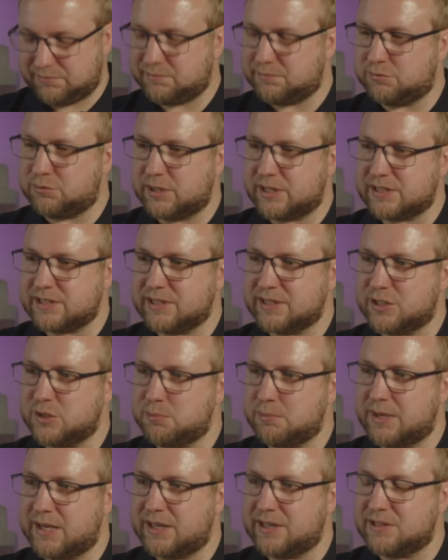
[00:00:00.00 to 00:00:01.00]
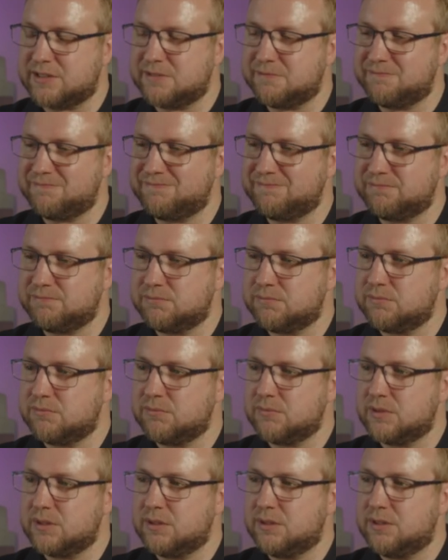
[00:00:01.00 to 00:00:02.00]
pressing command.
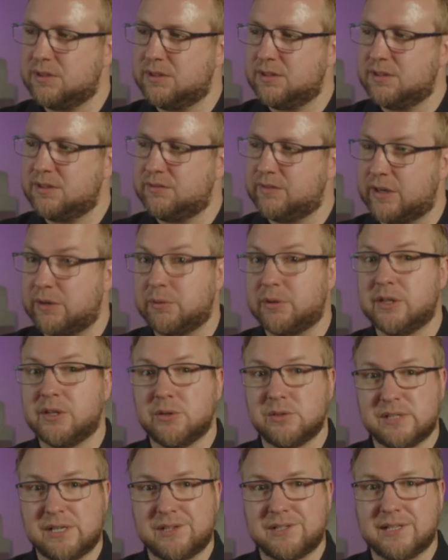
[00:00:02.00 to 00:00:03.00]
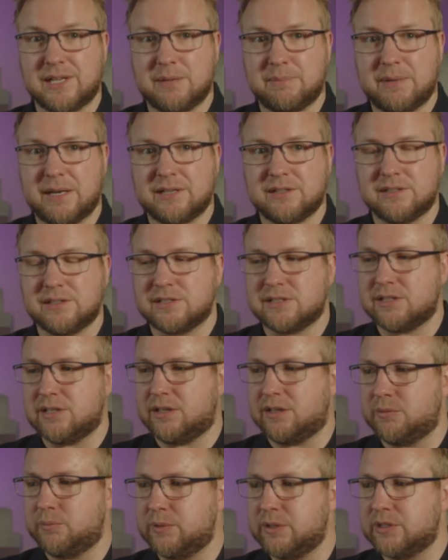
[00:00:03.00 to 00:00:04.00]
If anyone knows how to get back to the
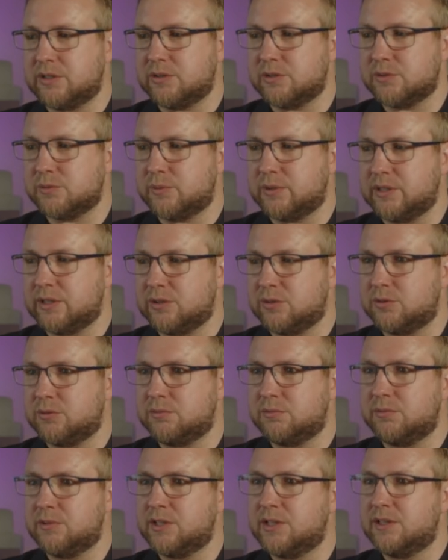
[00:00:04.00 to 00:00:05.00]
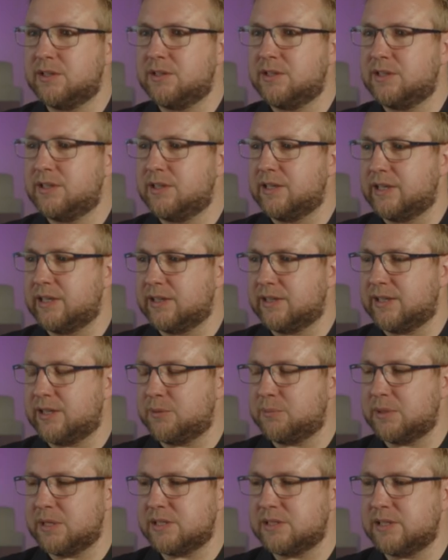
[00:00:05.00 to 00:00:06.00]
start on Windows when you're in a
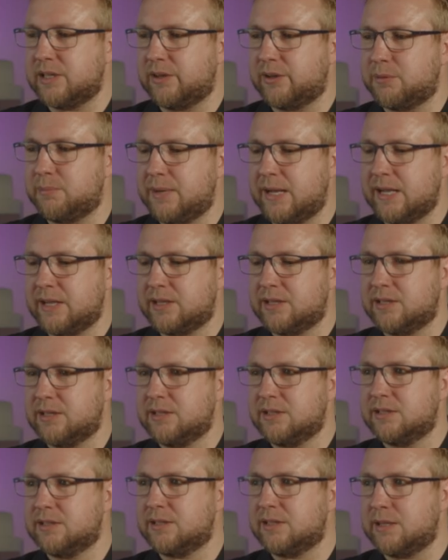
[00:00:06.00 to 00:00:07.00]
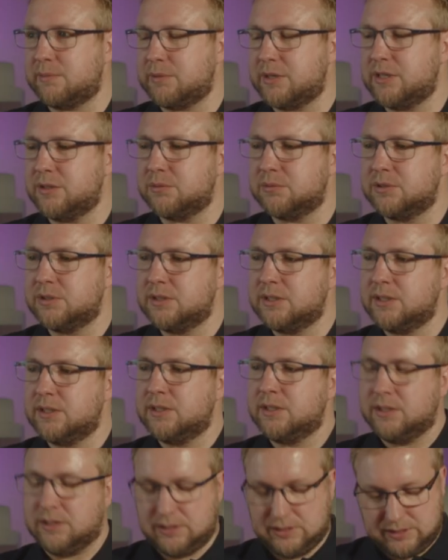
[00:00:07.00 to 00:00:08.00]
cloud P C on a Mac, let me know.
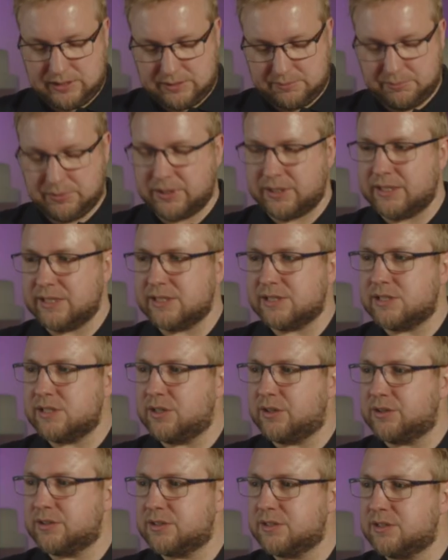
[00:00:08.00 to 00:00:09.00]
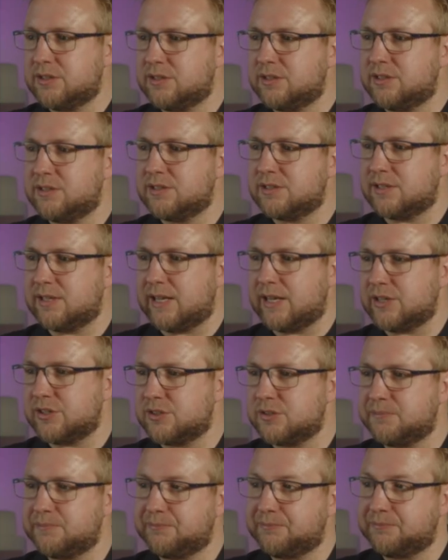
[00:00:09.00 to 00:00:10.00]
Uh, but it is dot slash.